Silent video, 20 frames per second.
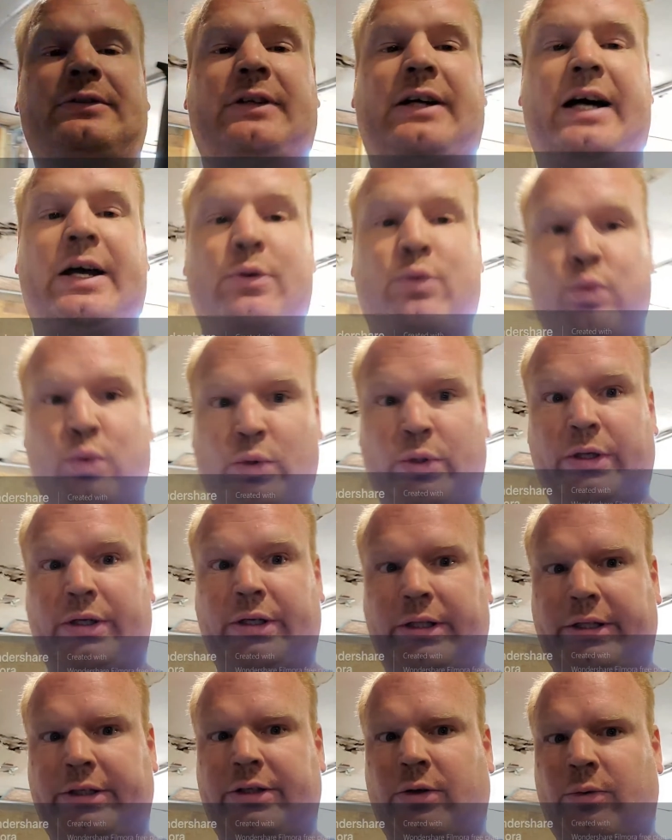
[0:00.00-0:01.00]
I
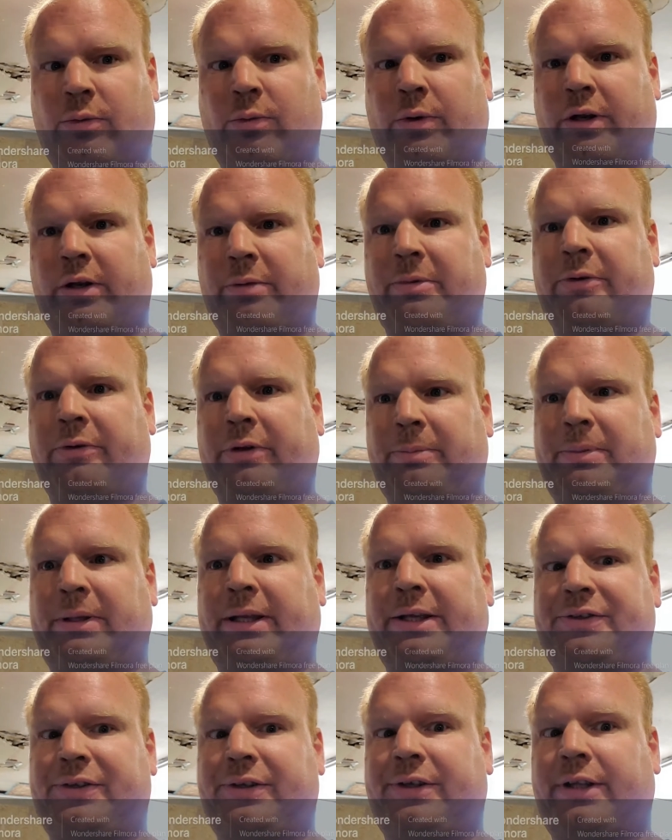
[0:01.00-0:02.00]
really don't want to be
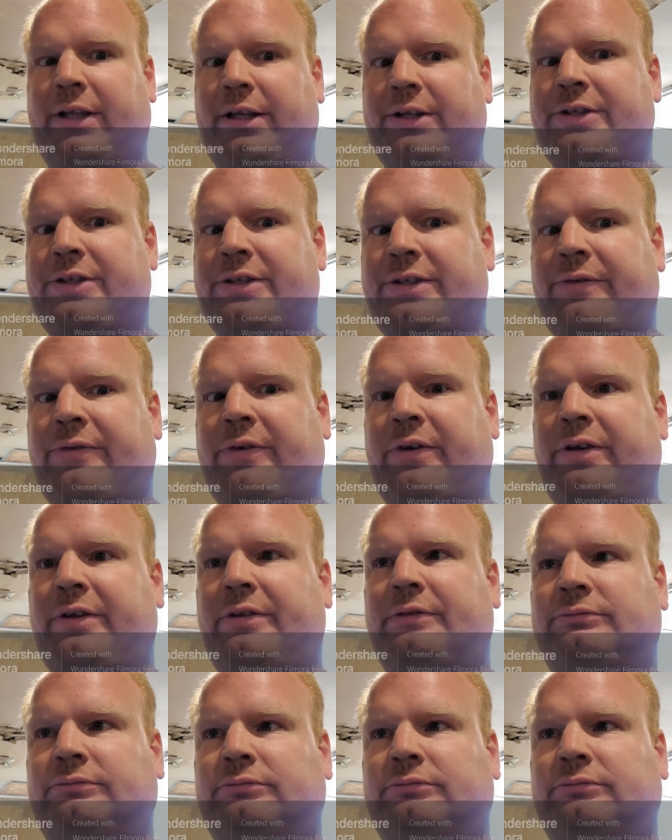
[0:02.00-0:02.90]
replacing clutches every